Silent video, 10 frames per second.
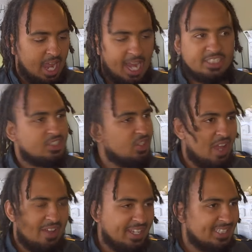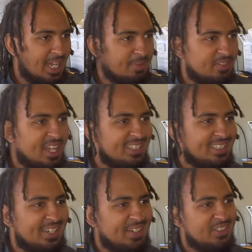I just don't have that type of
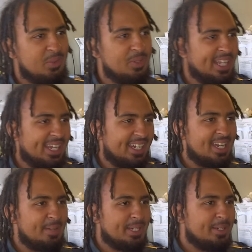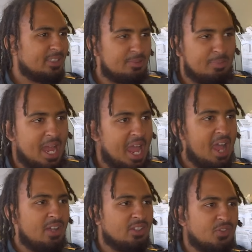clientele. Someone that can come in and just buy a
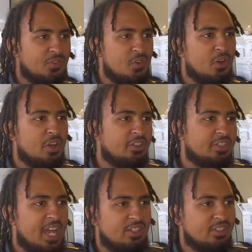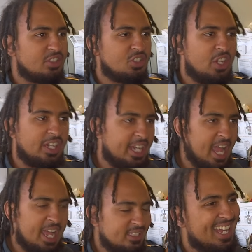house for 400,000 straight
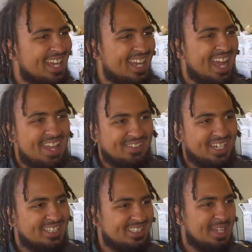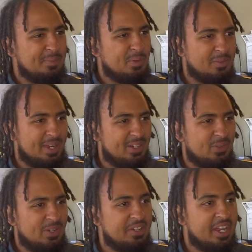cash. I haven't got to that point in my
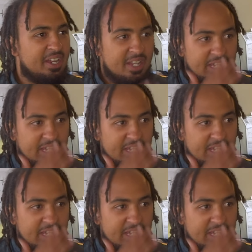career yet.